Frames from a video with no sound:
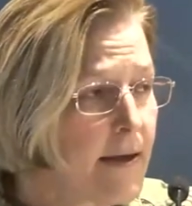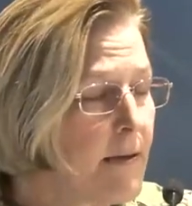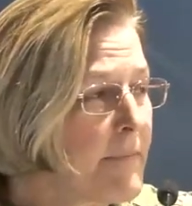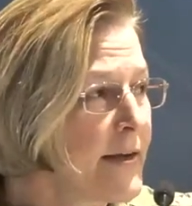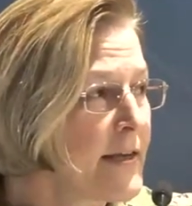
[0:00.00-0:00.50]

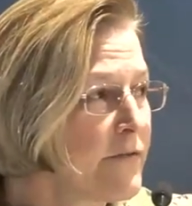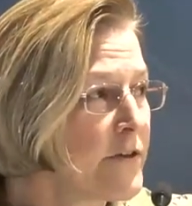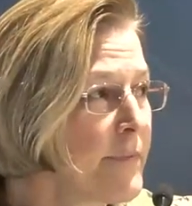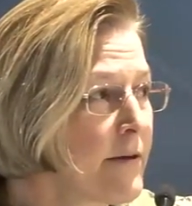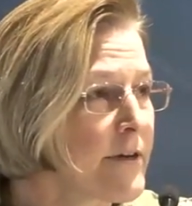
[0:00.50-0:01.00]
And many of
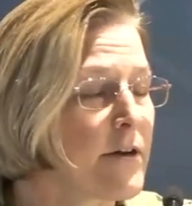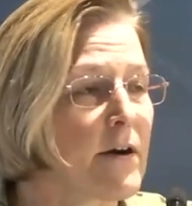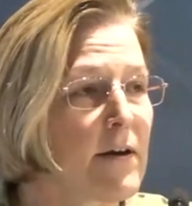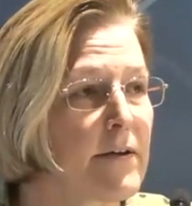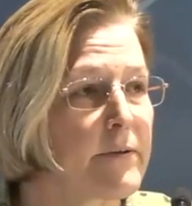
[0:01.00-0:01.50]
you may
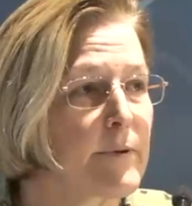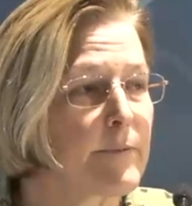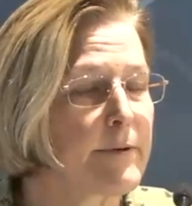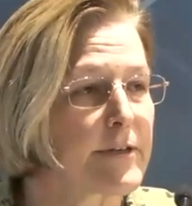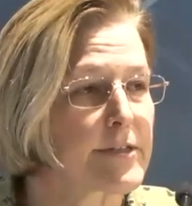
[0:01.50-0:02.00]
recall that when
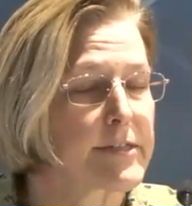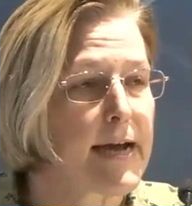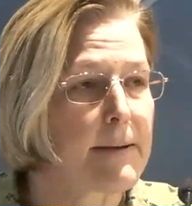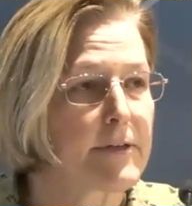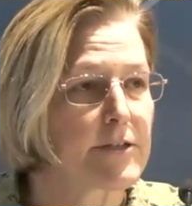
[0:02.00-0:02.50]
we were
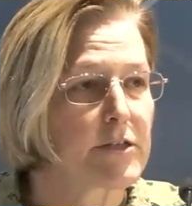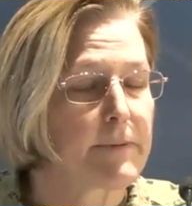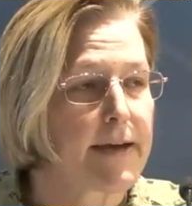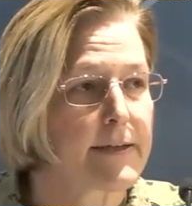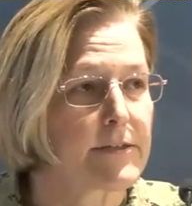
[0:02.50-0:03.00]
established
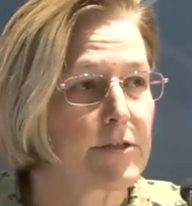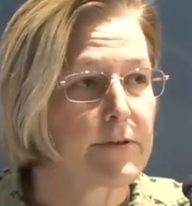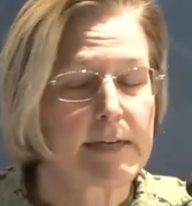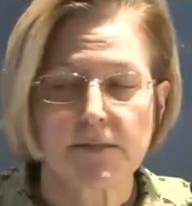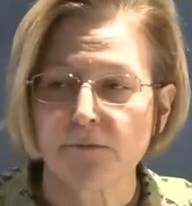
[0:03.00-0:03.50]
back in
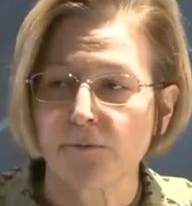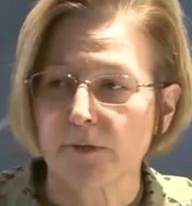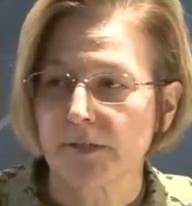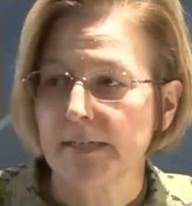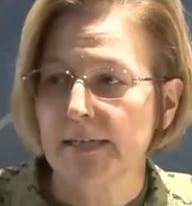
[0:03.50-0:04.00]

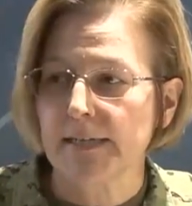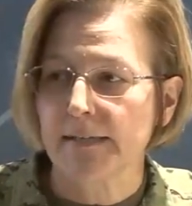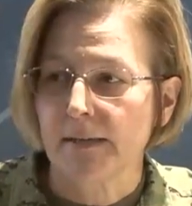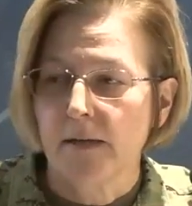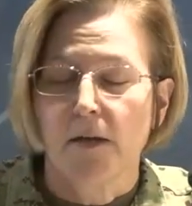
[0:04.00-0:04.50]

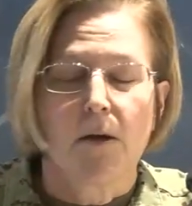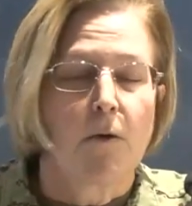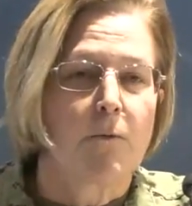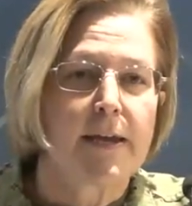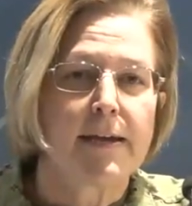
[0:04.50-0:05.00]
2014,
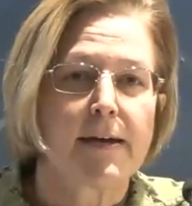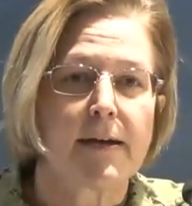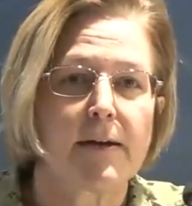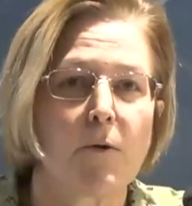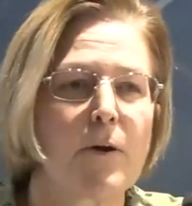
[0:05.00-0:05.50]
we
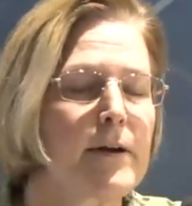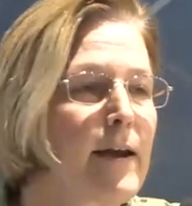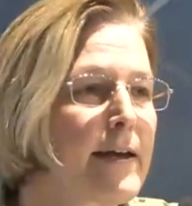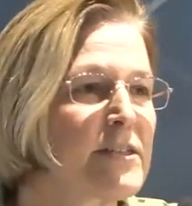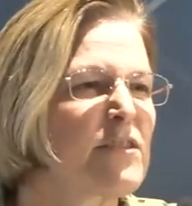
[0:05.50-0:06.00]
uh,
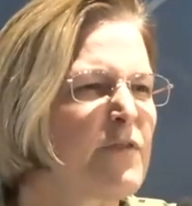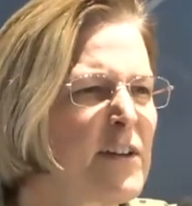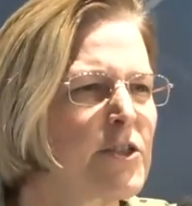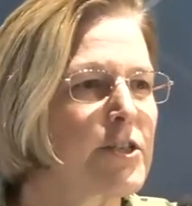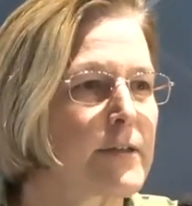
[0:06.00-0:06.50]
organized
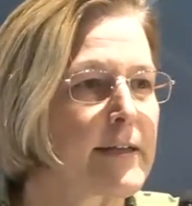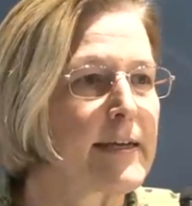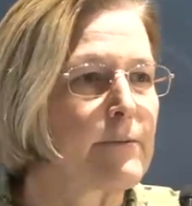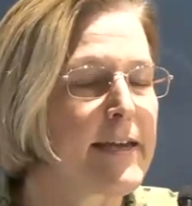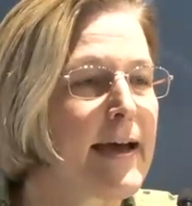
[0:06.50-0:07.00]

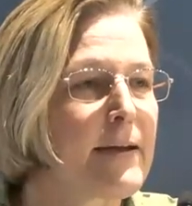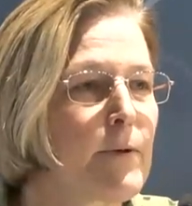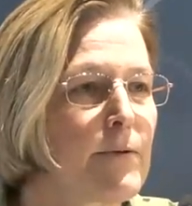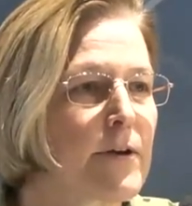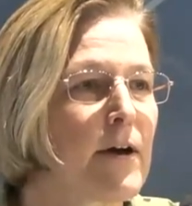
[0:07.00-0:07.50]
functionally. We had
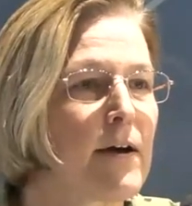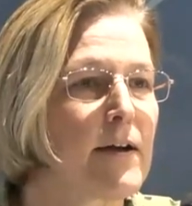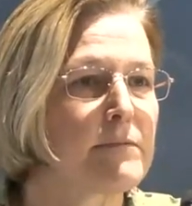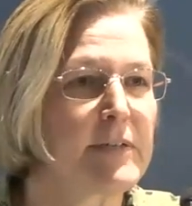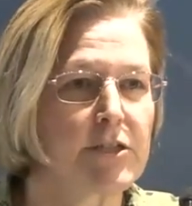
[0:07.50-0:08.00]
what were
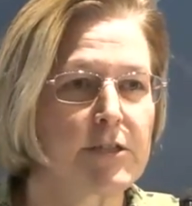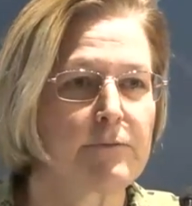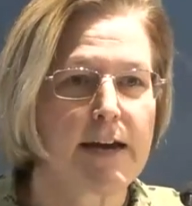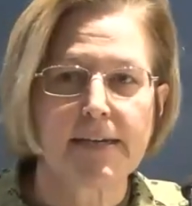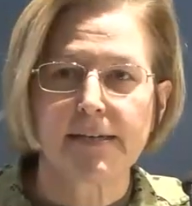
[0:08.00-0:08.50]
called
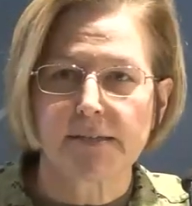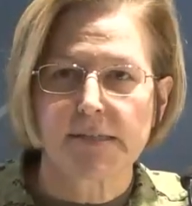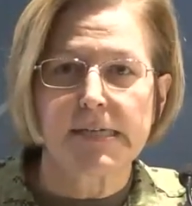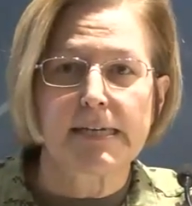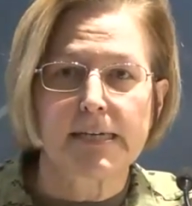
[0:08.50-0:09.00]
mission
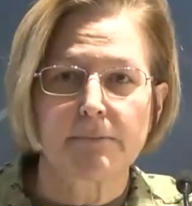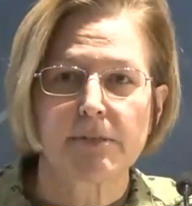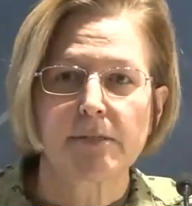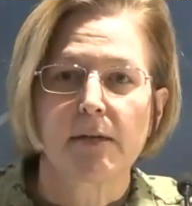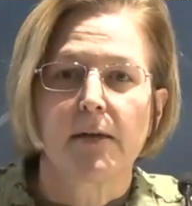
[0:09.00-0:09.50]
readiness
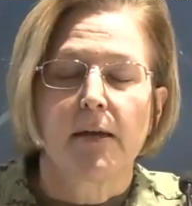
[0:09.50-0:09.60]
teams.